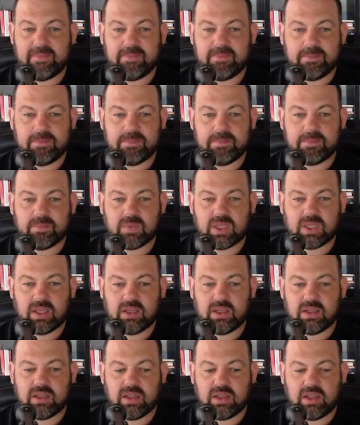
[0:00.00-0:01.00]

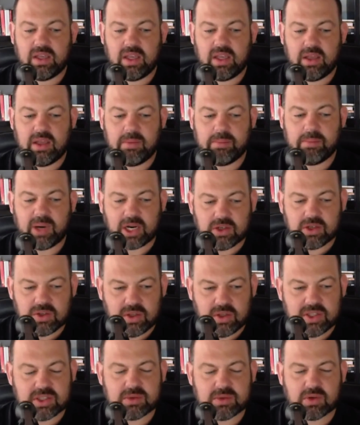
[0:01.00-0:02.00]

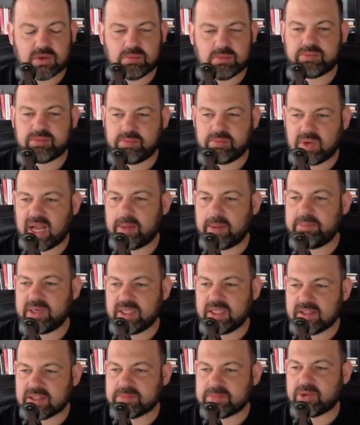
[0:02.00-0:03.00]
But I knew this
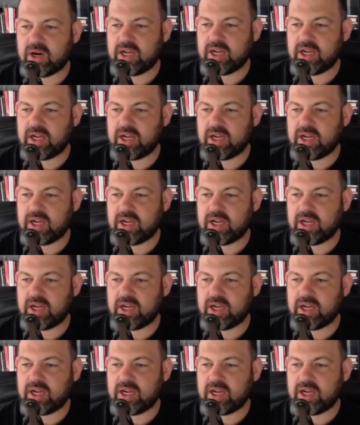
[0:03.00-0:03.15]
company